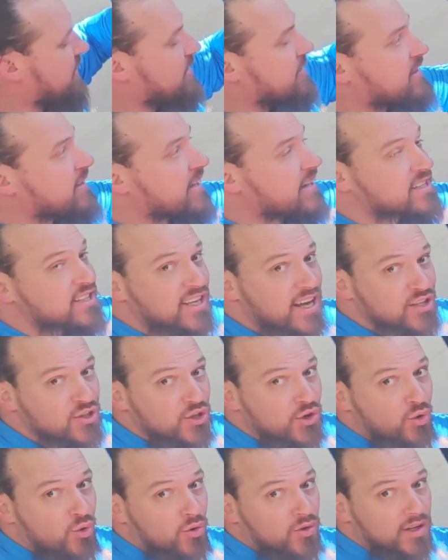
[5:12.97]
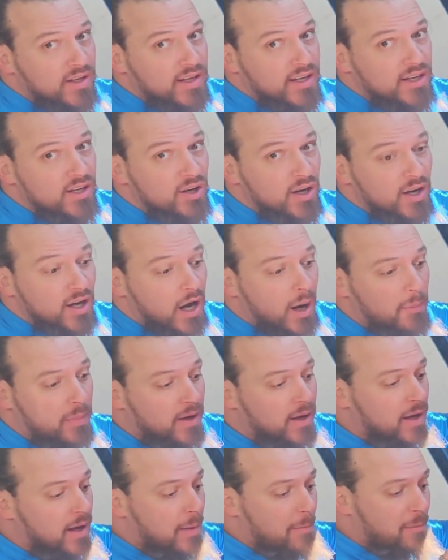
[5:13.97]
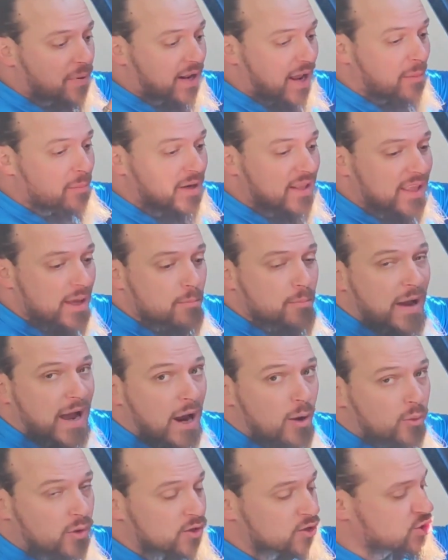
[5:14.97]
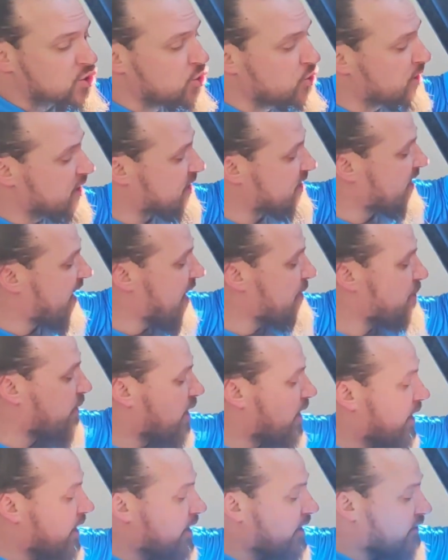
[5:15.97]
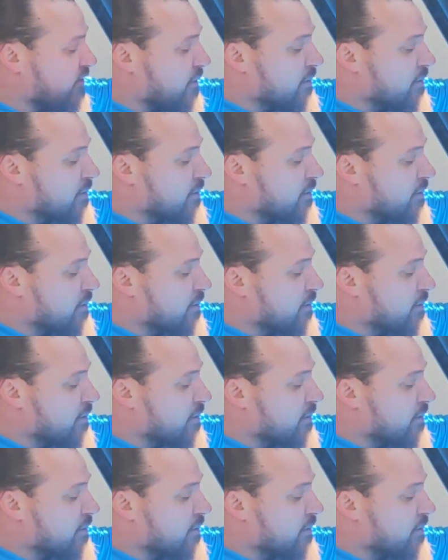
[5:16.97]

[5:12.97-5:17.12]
the extension cord that I need to hook up. But I'm gonna get power to this light bar